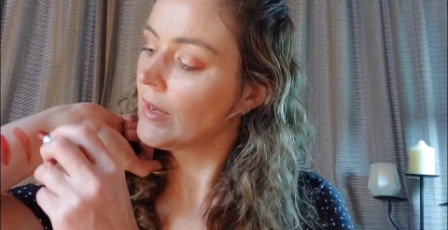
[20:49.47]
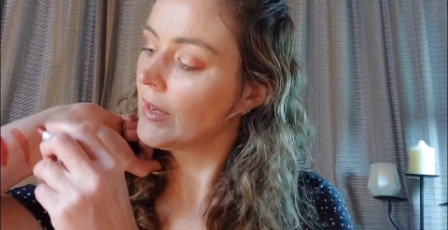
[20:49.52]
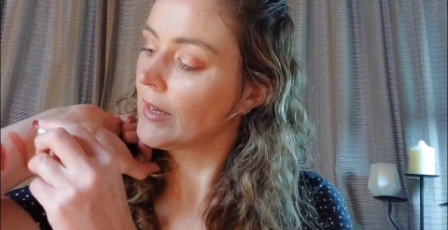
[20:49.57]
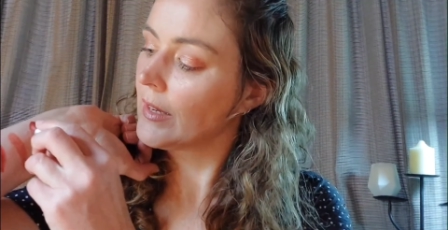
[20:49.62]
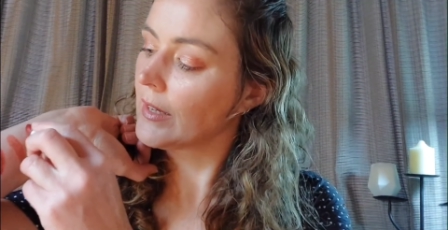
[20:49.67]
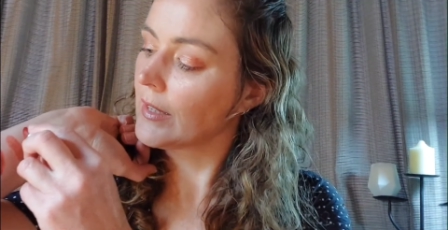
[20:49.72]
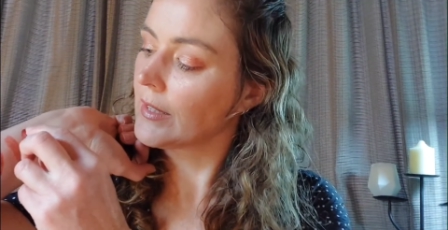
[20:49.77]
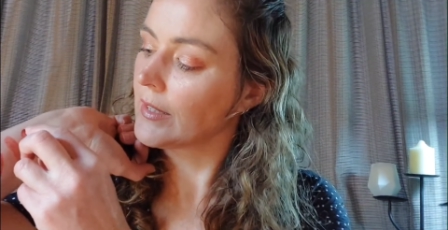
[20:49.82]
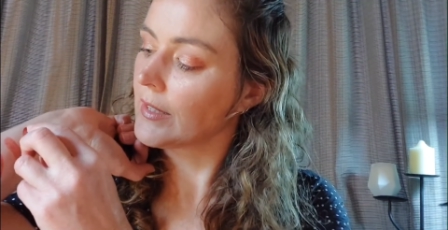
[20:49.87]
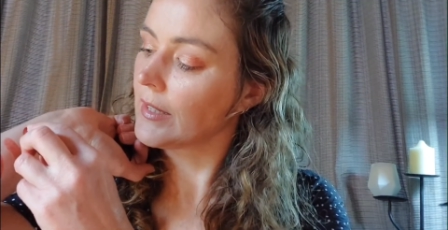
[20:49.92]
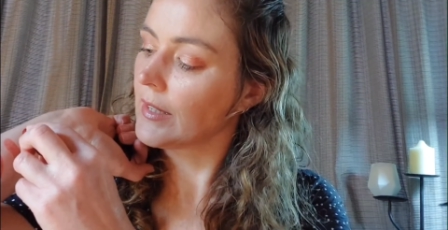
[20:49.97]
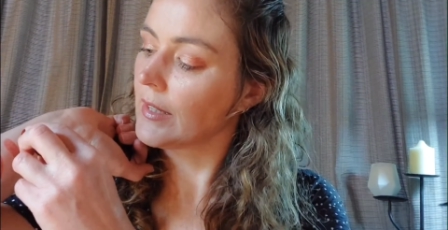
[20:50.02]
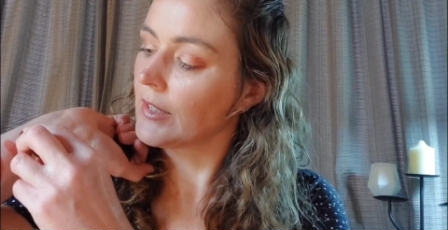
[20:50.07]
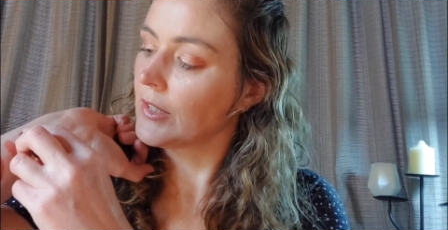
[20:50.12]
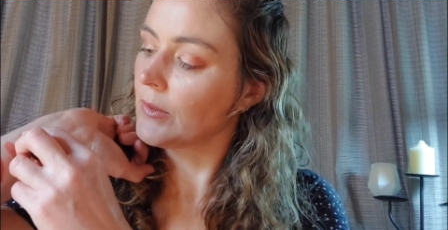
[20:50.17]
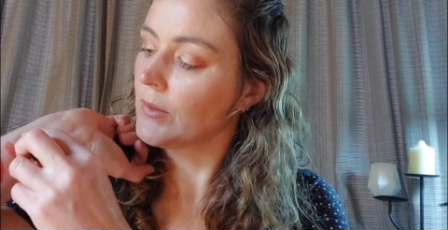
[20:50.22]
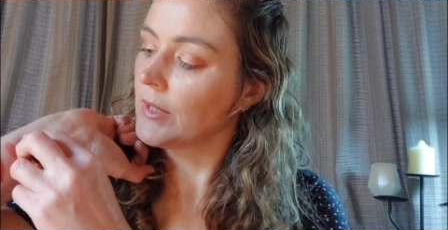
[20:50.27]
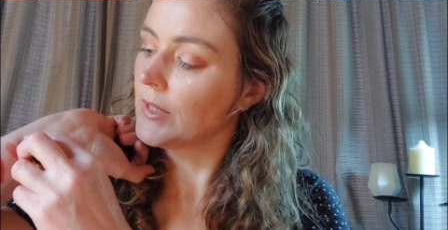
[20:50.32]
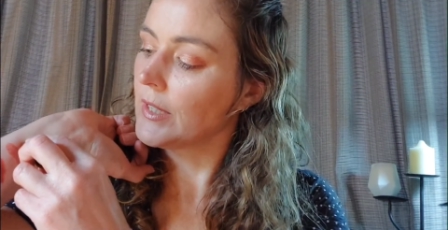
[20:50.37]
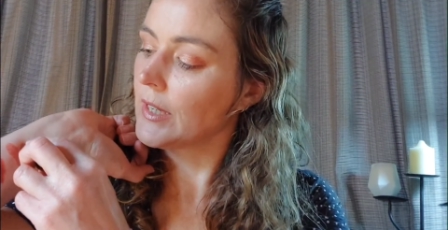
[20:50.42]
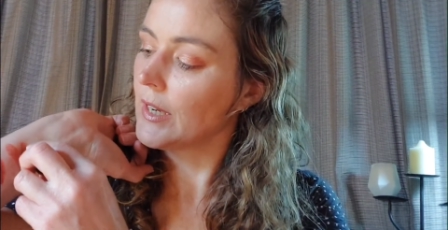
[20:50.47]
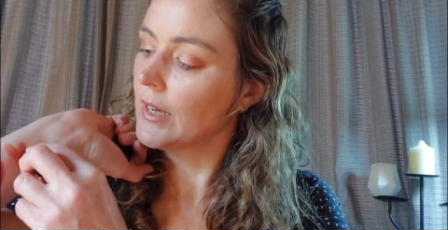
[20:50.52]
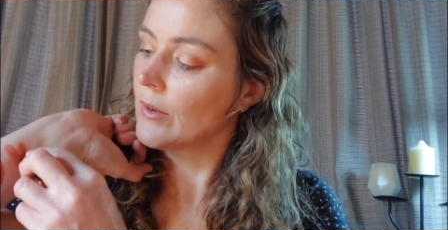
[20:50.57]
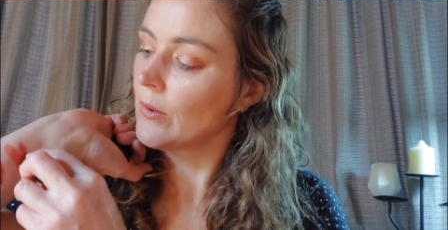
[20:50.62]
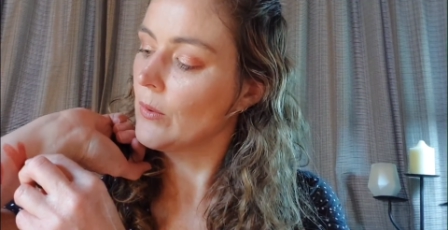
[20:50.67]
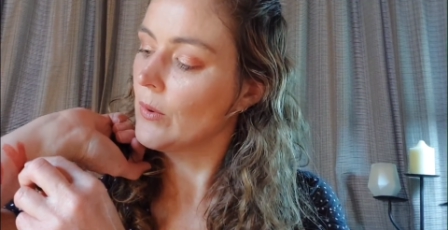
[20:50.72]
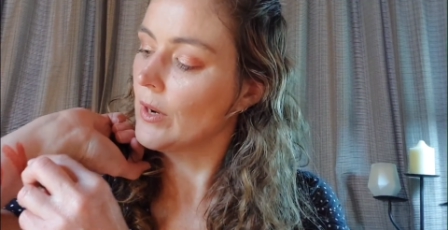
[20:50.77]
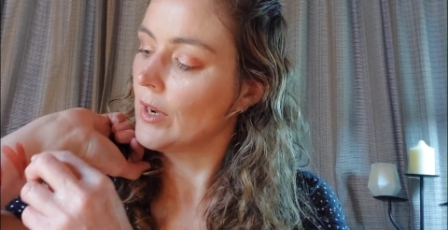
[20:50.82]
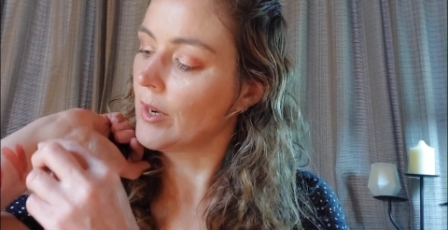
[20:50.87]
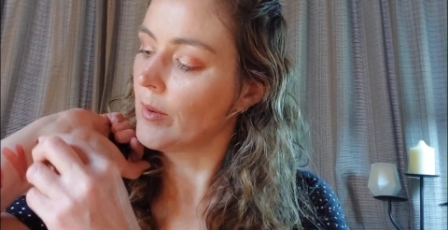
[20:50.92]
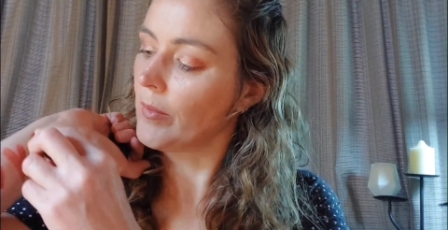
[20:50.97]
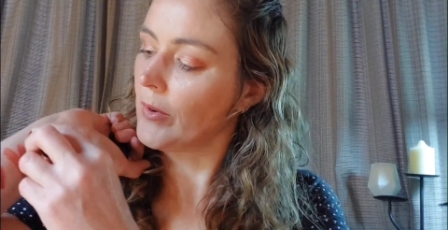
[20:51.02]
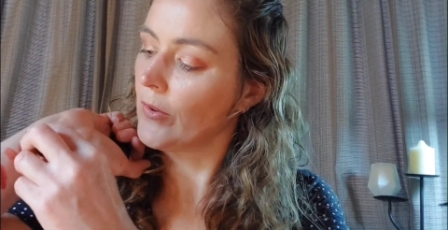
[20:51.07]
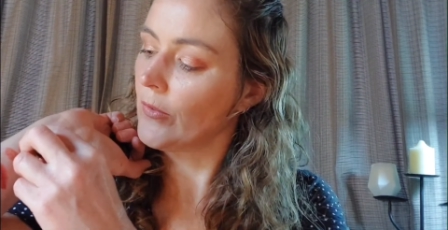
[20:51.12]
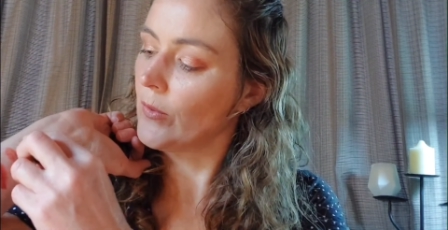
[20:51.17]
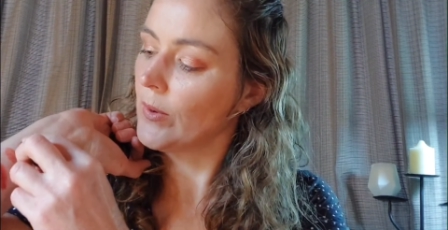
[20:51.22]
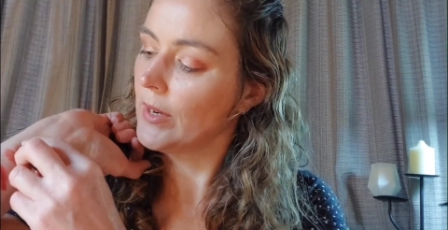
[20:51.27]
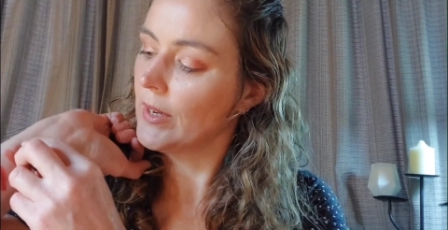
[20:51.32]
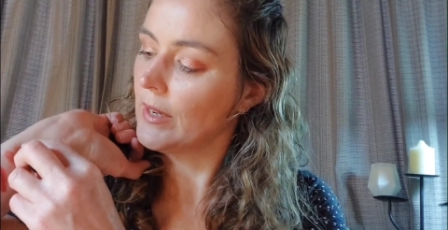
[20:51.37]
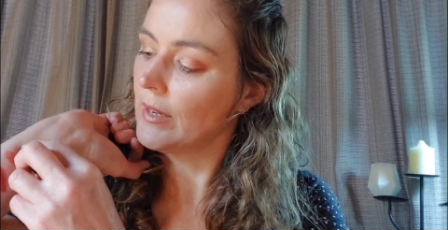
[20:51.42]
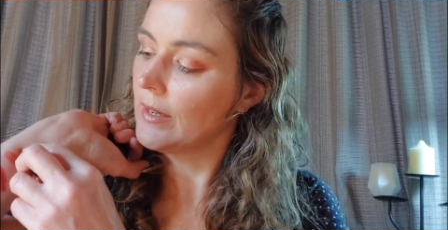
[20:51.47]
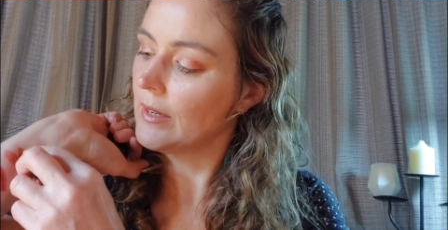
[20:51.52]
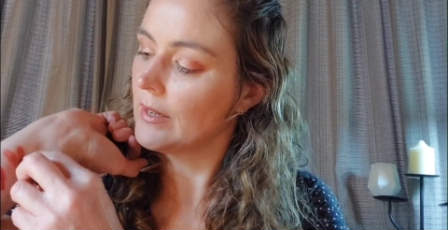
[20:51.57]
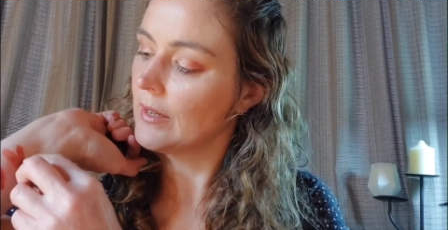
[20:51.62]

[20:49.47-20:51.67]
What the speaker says: And you can see this one's had quite a bit of wear.